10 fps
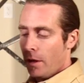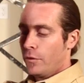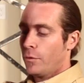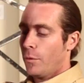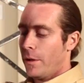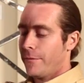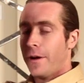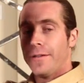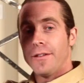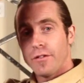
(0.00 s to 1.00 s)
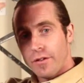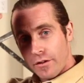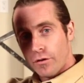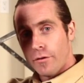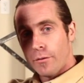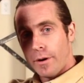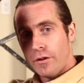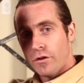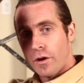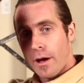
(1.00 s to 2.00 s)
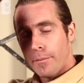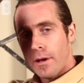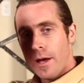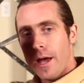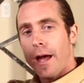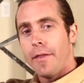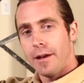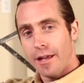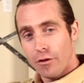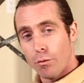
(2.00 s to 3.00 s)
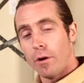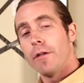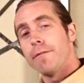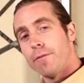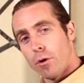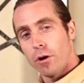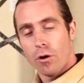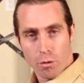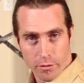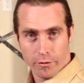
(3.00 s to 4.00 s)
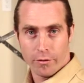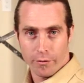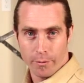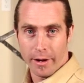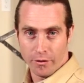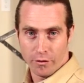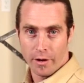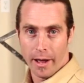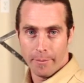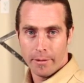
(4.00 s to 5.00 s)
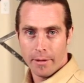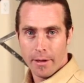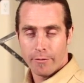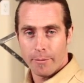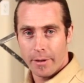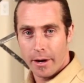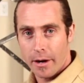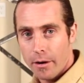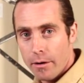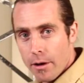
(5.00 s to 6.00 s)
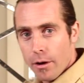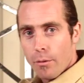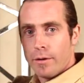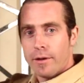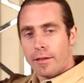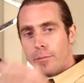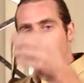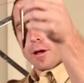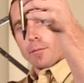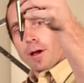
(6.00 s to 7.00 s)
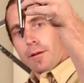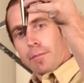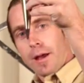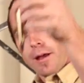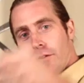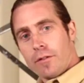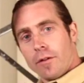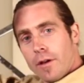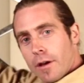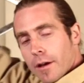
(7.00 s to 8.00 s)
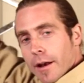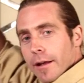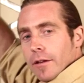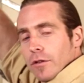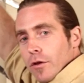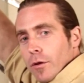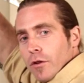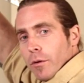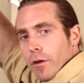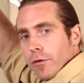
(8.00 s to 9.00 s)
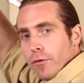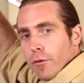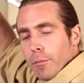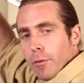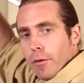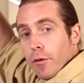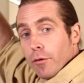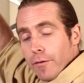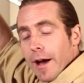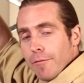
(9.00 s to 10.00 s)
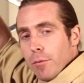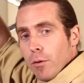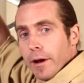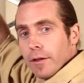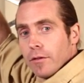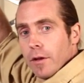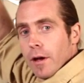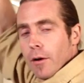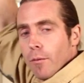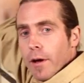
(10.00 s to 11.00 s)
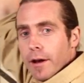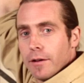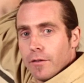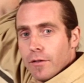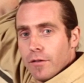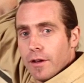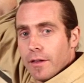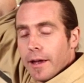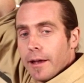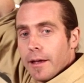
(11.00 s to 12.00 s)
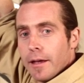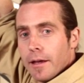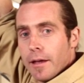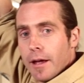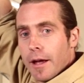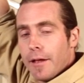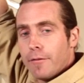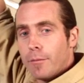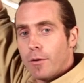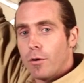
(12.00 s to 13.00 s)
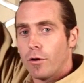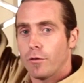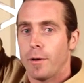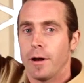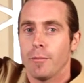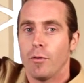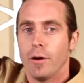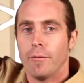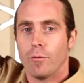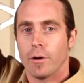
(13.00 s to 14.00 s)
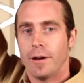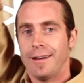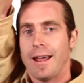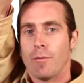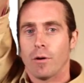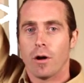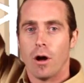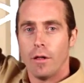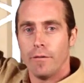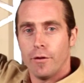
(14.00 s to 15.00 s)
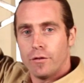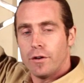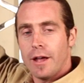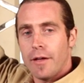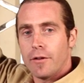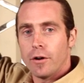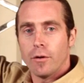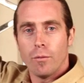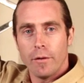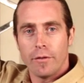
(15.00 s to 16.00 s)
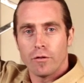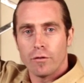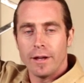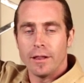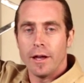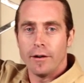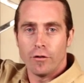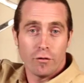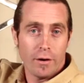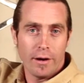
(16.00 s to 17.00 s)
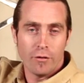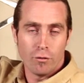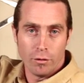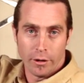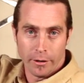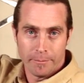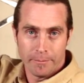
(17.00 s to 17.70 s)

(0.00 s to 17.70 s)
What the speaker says: So we want to find the center of the range top and then each one of the four corners of the range top. From there, we take the plumb line base, connect it to each one of those 5 points, run it to the ceiling, and then from a corresponding point, we're going to network all of those together with a straight line or straight edge ruler.